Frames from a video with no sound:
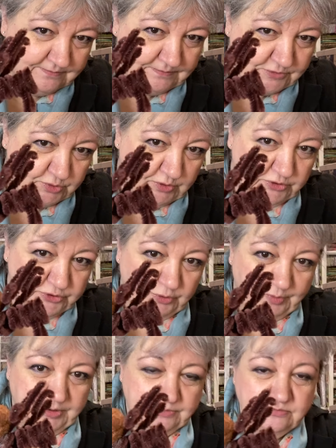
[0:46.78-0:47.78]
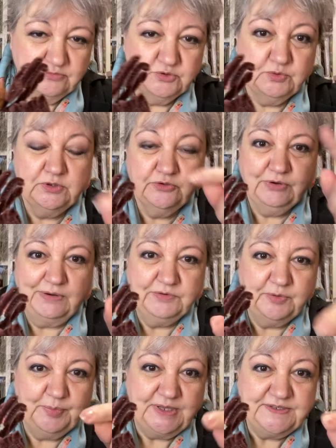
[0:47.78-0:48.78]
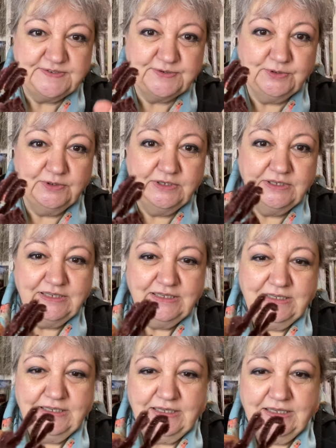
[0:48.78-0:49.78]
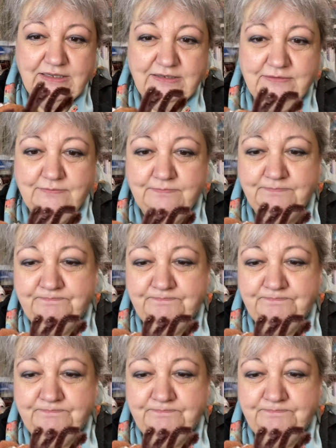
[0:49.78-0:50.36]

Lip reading: twirled round a pencil, I